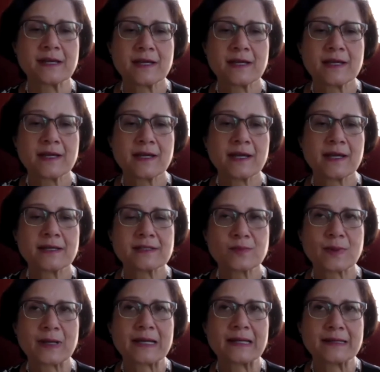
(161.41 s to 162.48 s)
as
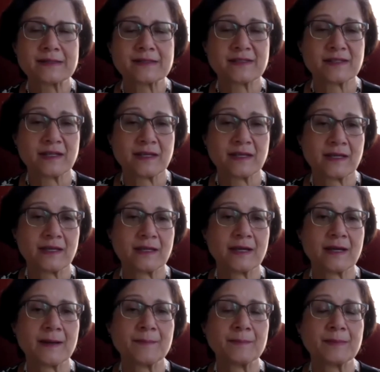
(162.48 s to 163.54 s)
well as the
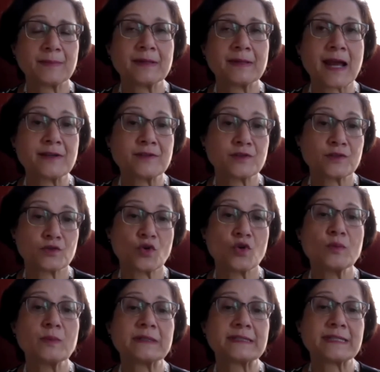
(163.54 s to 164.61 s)

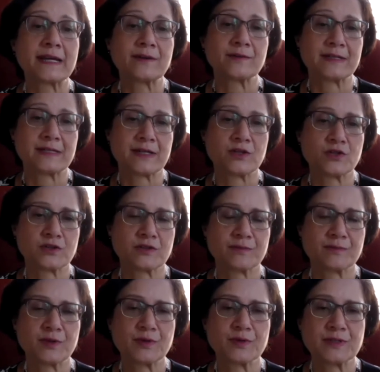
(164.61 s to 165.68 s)
lysosomal degradation of
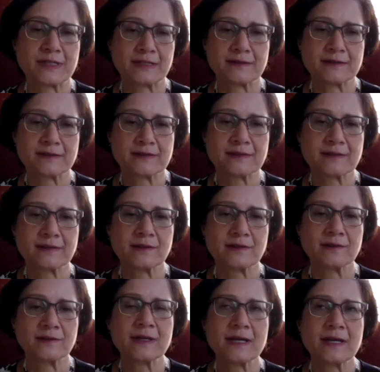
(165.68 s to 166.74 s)
proteins. So
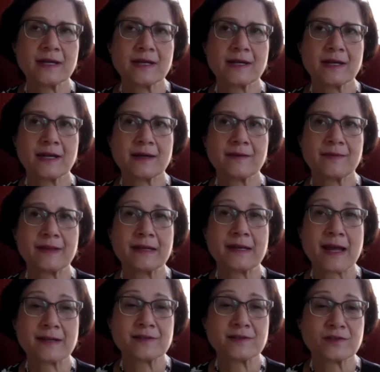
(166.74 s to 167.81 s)
the
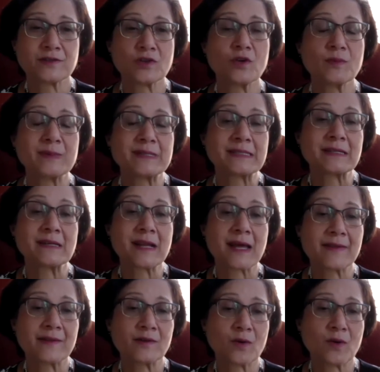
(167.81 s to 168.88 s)
lysosome is
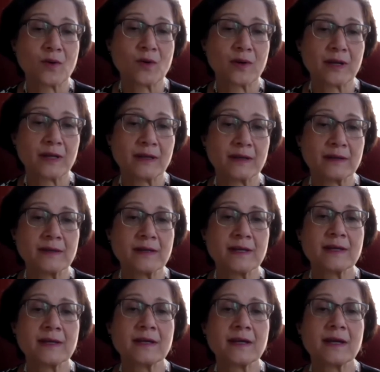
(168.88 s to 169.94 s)
another organ
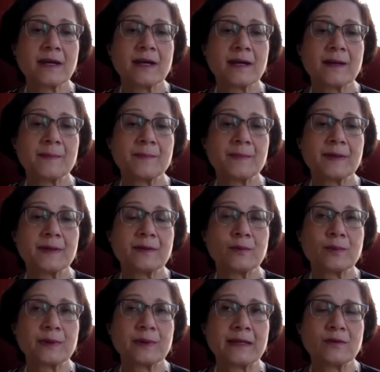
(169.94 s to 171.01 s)

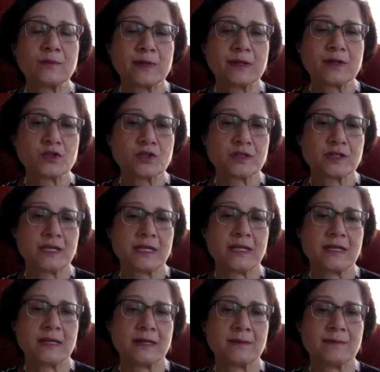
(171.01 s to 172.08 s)
in which
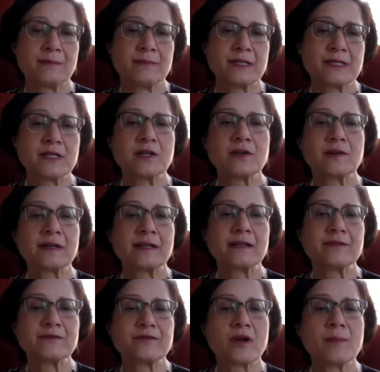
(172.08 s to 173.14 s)
the material
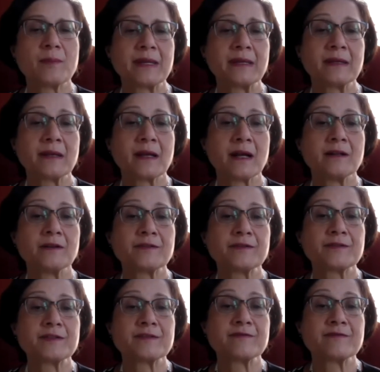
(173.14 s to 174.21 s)
from
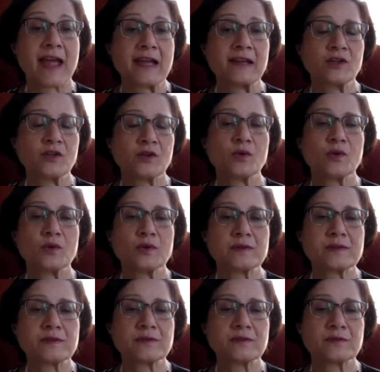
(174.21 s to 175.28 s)
engulfed
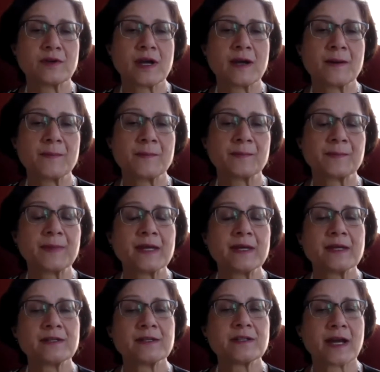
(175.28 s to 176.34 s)
vacuoles
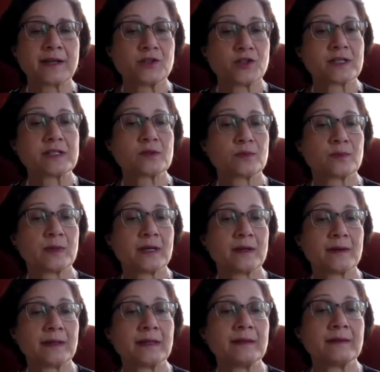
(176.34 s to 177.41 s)
digest
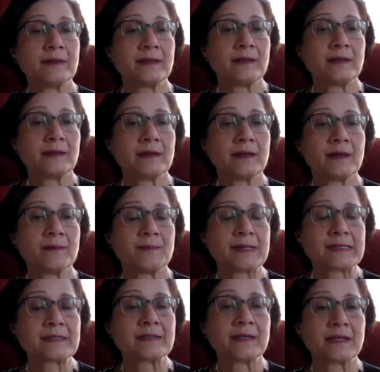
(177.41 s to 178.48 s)
in the
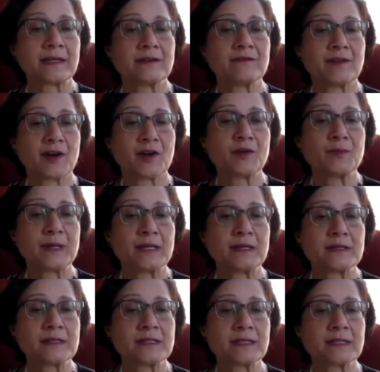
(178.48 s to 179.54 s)
acidic environment,
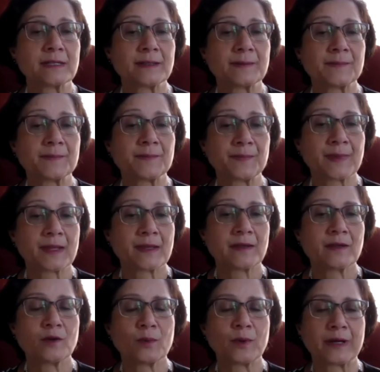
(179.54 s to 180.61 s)

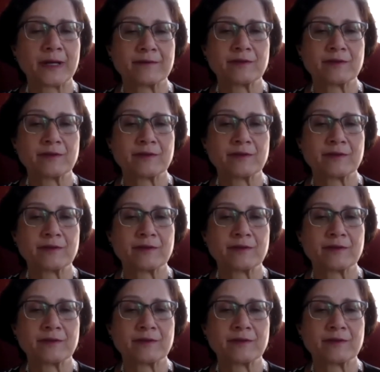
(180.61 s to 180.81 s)
whatever